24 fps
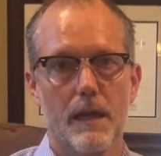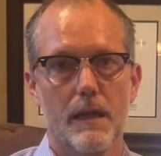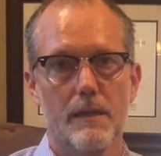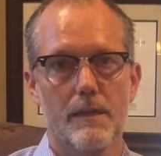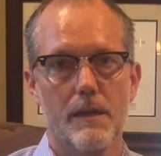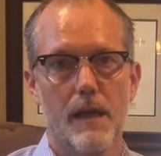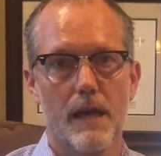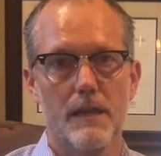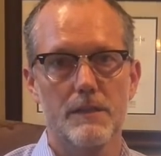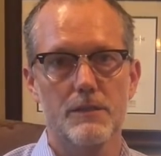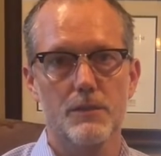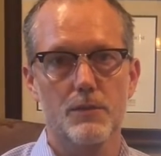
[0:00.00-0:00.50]

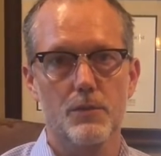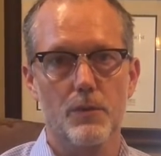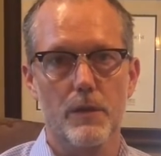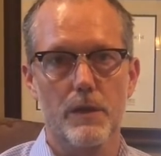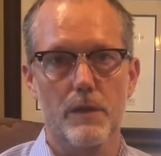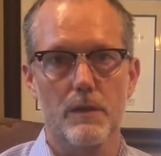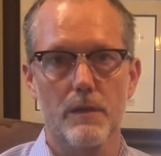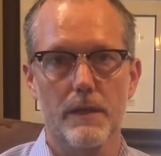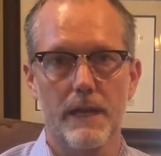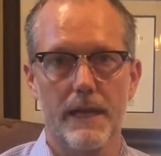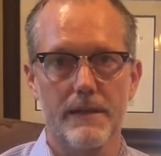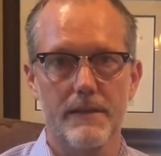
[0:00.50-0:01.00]

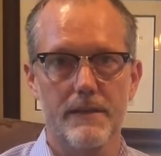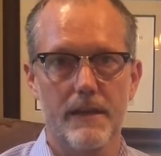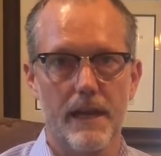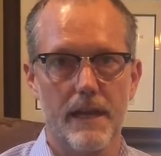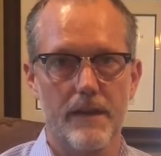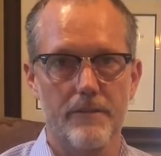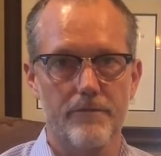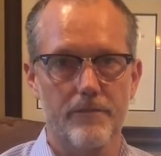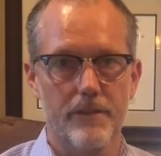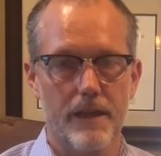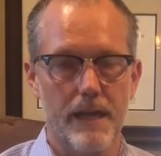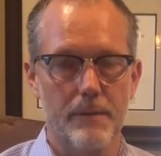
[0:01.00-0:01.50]
Non-steroidal
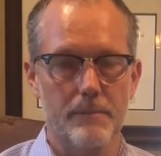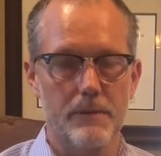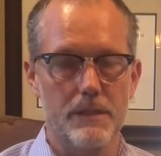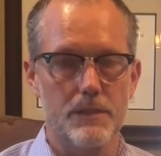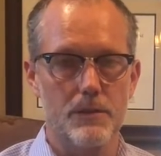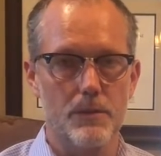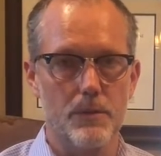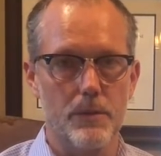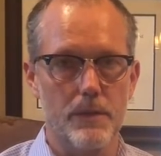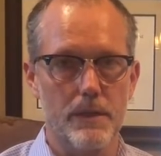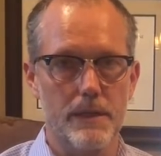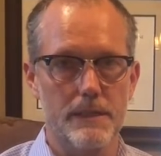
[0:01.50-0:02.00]

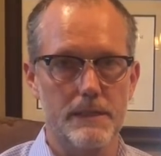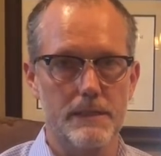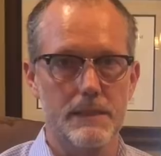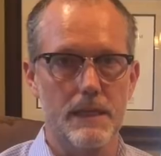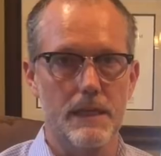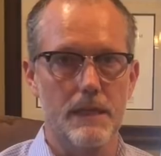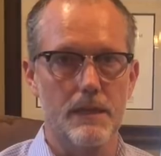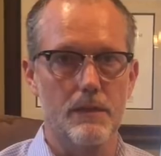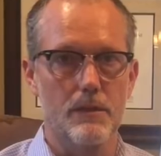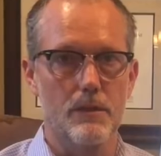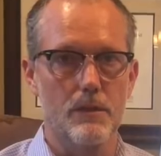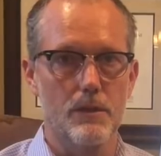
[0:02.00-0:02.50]
anti-inflammatories,
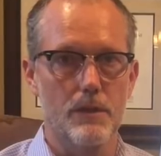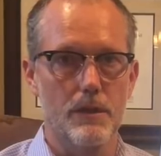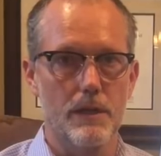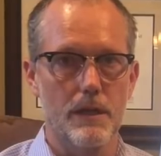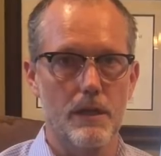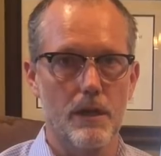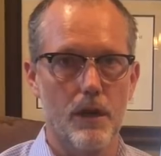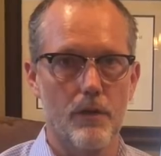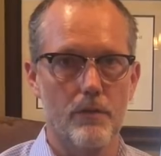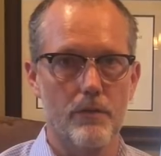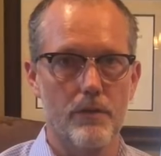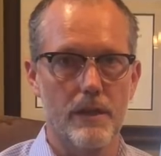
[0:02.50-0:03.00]
including
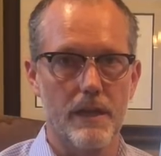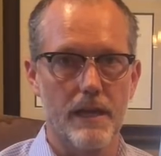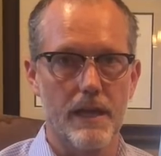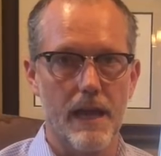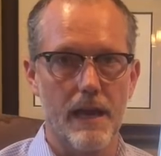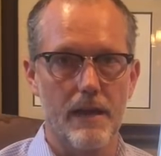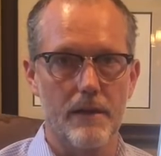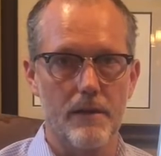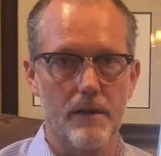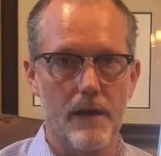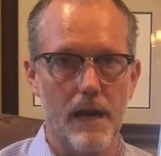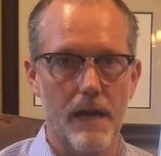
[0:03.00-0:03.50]

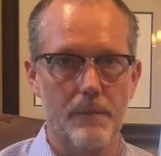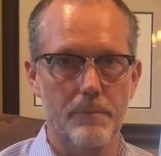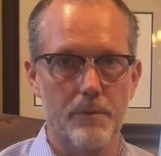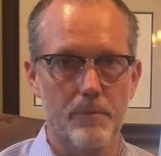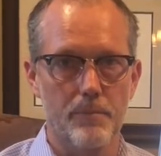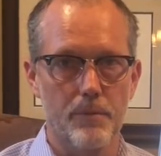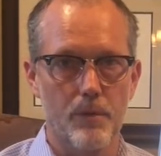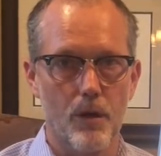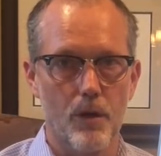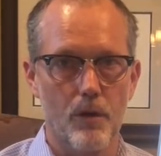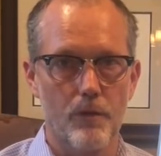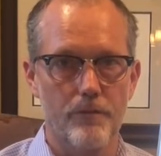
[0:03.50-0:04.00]
over-the-counter
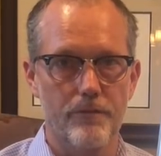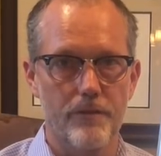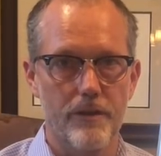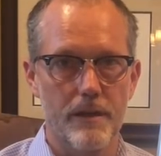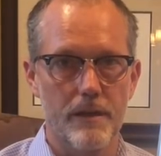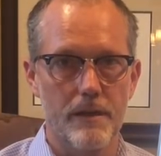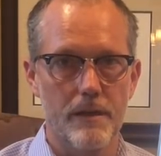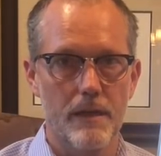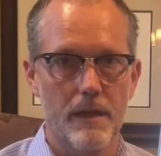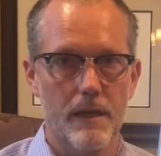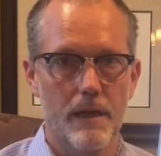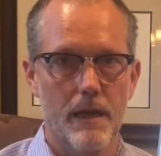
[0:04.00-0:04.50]

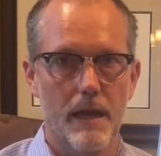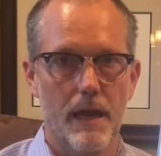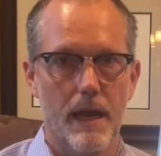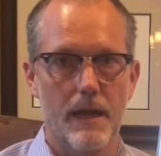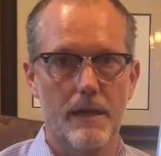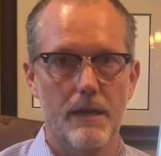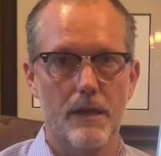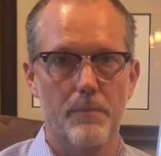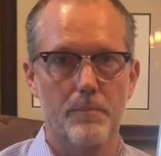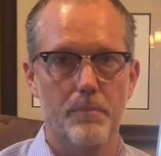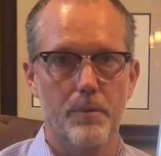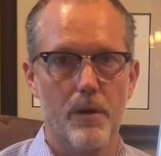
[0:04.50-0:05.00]
ibuprofen
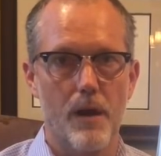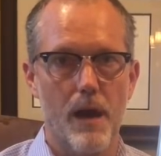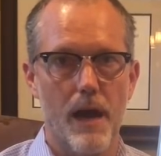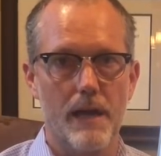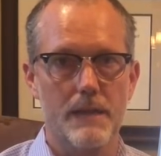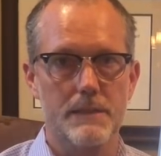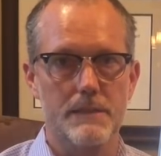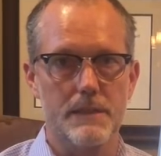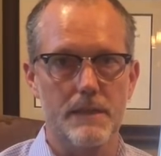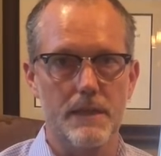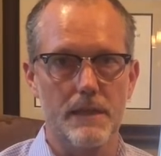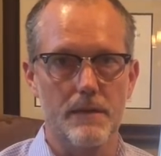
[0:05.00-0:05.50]
and
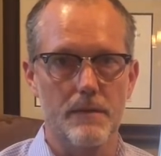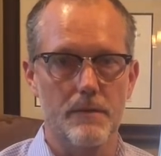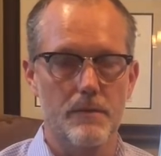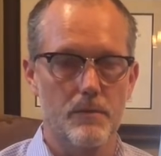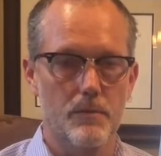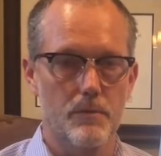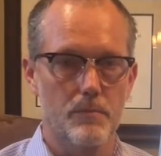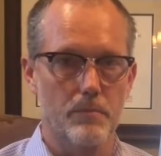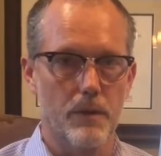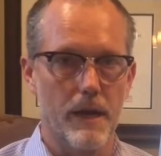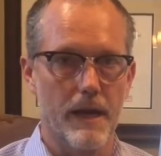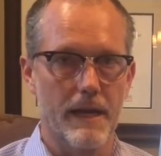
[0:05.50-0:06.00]
naproxen,
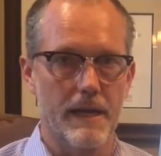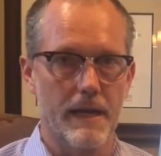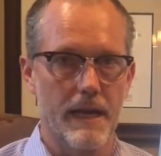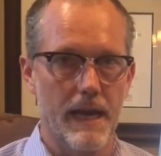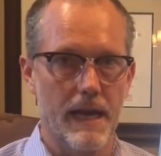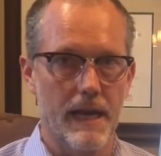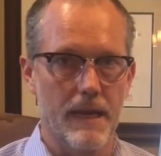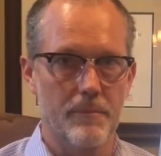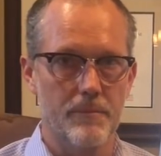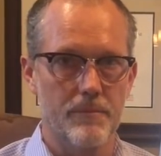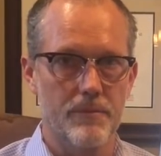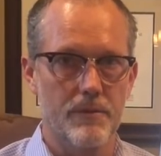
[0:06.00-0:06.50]
brand
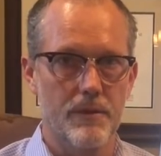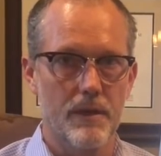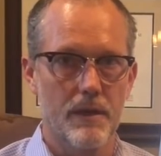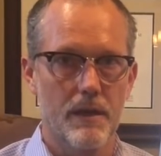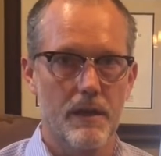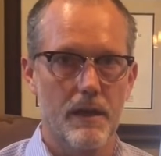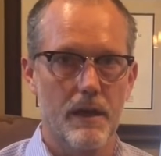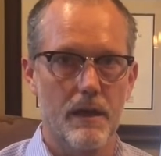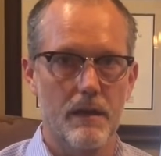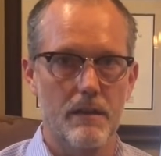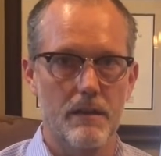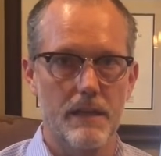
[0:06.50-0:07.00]
names
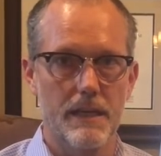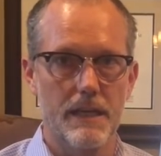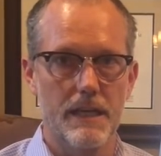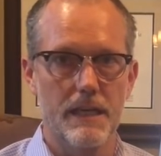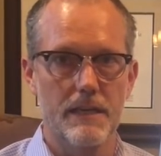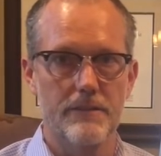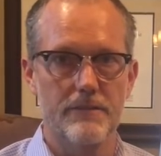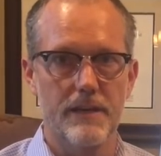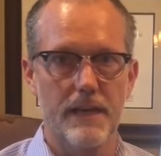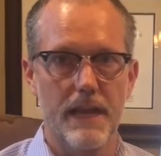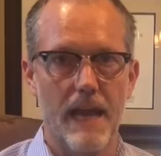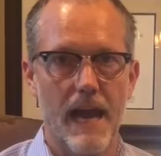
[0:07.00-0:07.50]

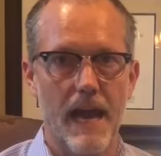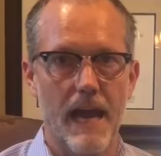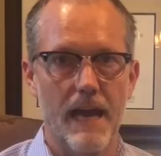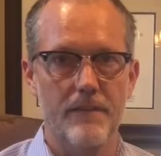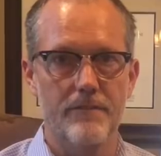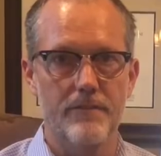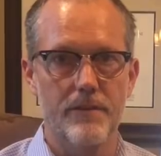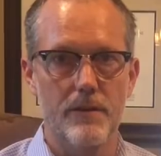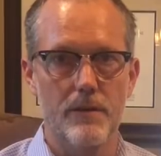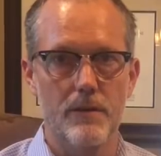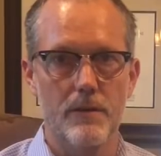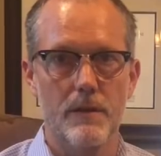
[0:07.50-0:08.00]
Aleve and
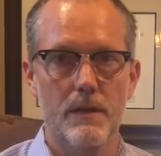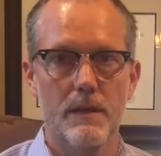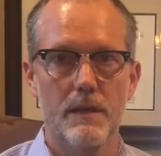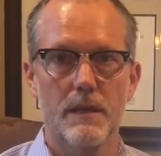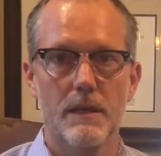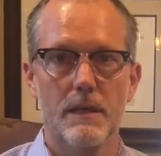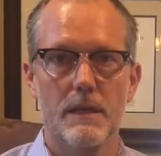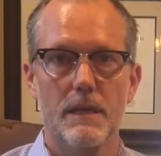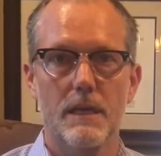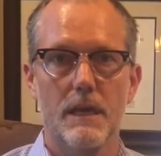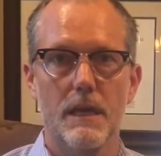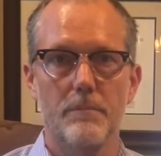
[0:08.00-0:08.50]
Advil,
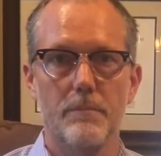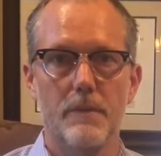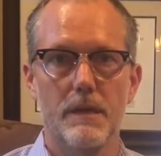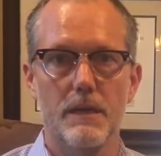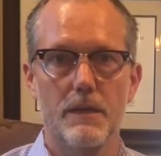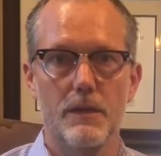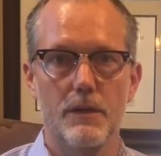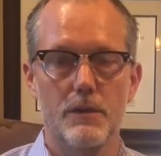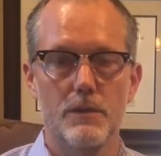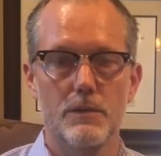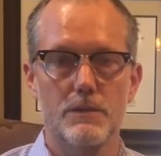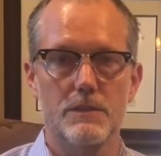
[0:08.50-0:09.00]
can be
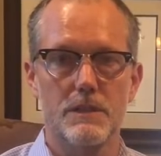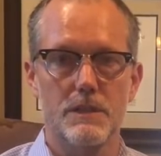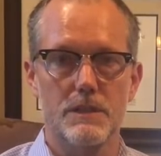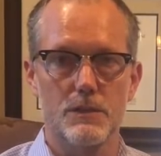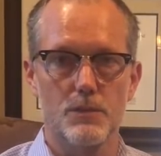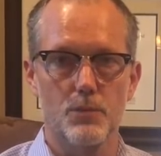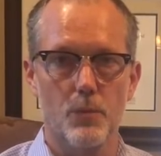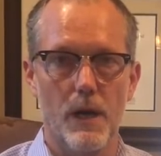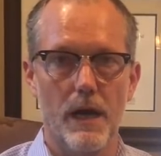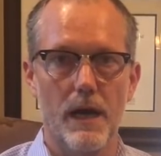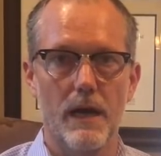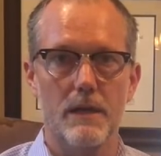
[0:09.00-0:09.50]
used as
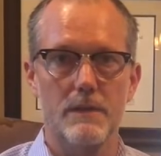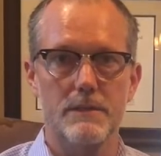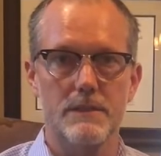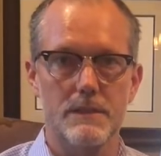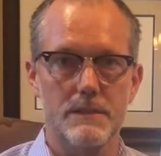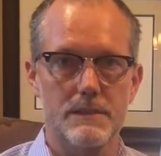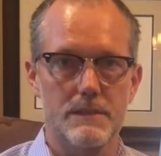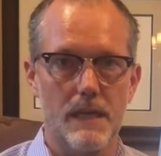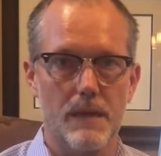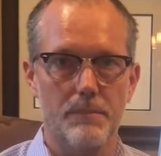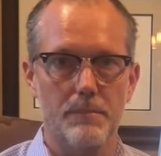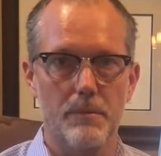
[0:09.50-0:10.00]
well to
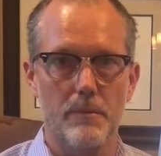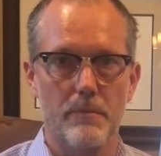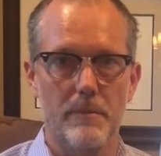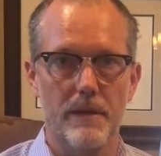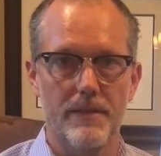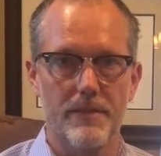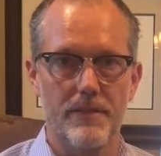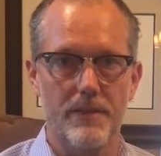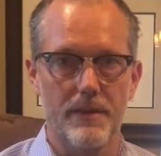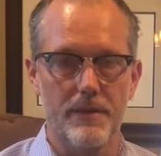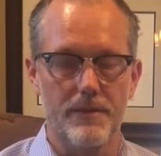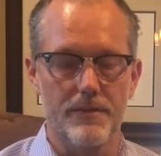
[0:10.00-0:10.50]

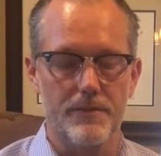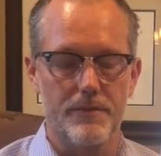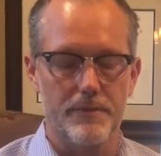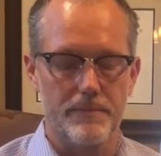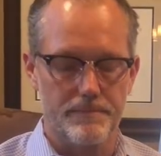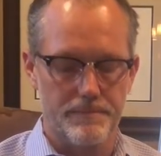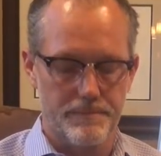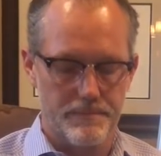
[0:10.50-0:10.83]
supplement this.